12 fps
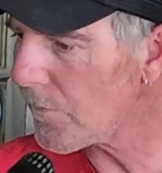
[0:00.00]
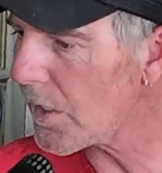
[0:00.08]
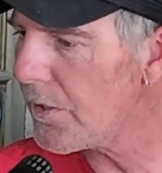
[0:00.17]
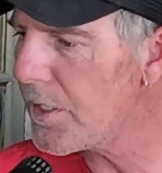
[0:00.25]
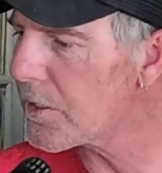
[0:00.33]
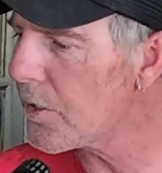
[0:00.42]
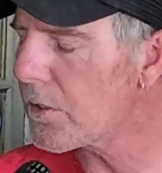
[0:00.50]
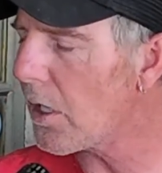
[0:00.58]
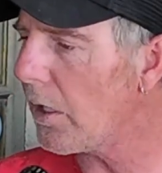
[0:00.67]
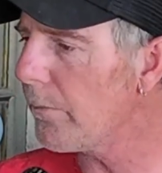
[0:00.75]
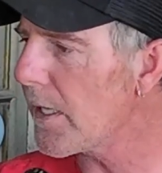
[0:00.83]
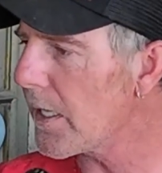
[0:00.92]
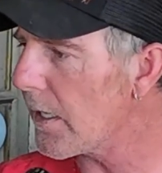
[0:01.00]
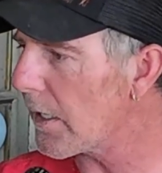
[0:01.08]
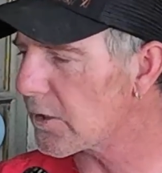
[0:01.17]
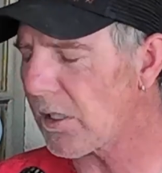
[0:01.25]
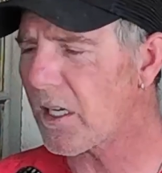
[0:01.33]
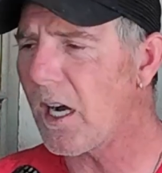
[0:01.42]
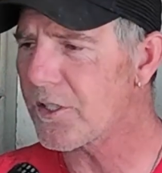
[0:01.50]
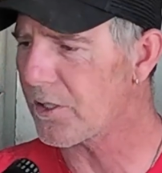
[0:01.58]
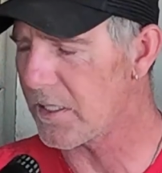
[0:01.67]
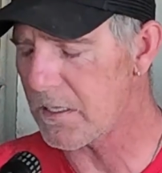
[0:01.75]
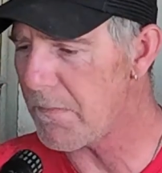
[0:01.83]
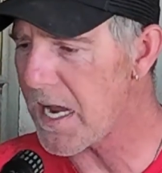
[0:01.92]
This dude called me Clark Hunter.
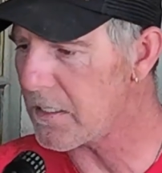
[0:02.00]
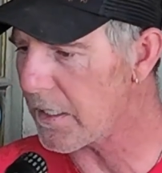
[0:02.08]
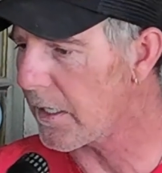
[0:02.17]
He's amazing.